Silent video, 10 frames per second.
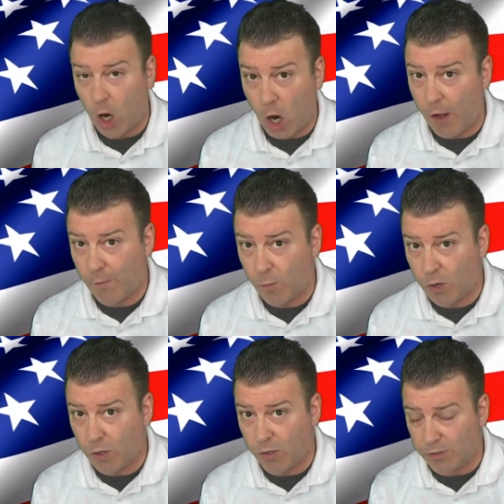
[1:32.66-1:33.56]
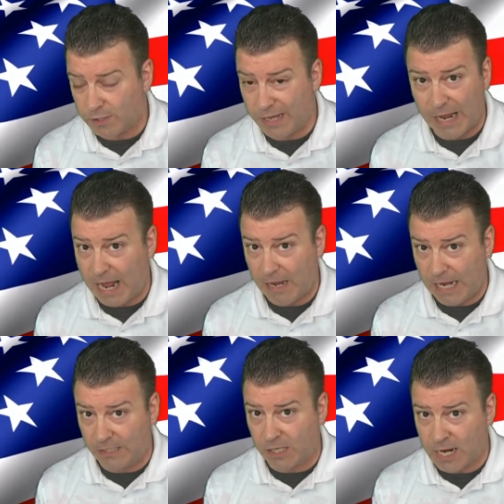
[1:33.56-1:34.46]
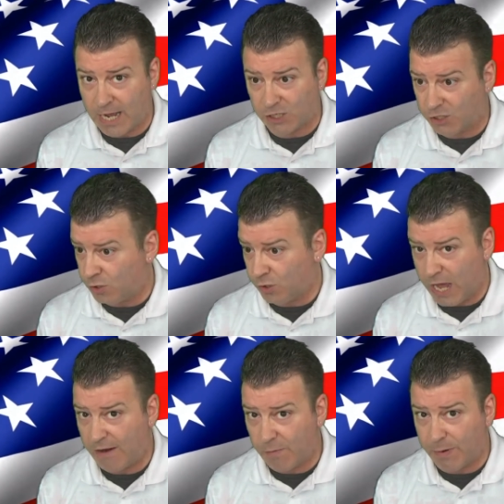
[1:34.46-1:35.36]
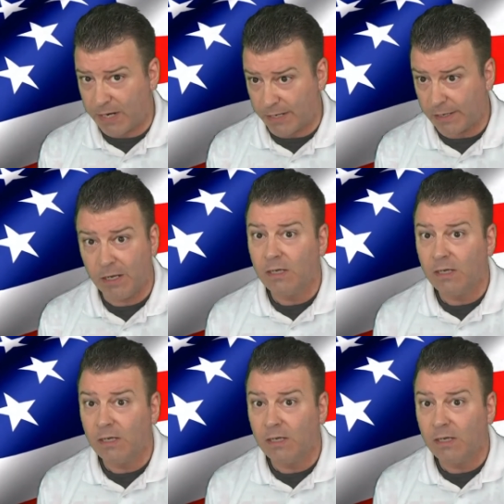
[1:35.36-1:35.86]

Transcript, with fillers: on the world, international, everybody.